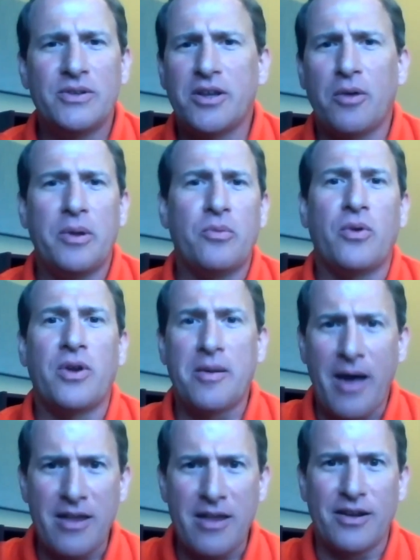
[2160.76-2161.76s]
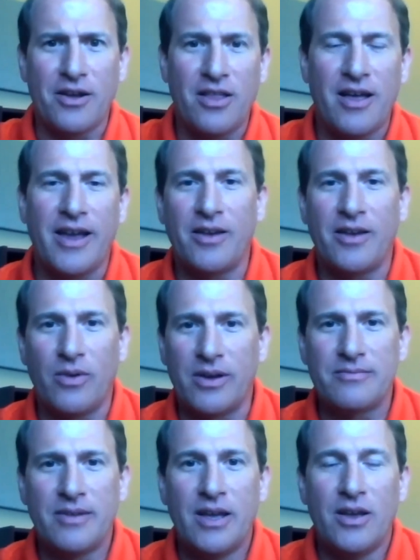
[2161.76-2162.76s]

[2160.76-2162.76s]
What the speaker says: always tell people when I'm out at a client, like,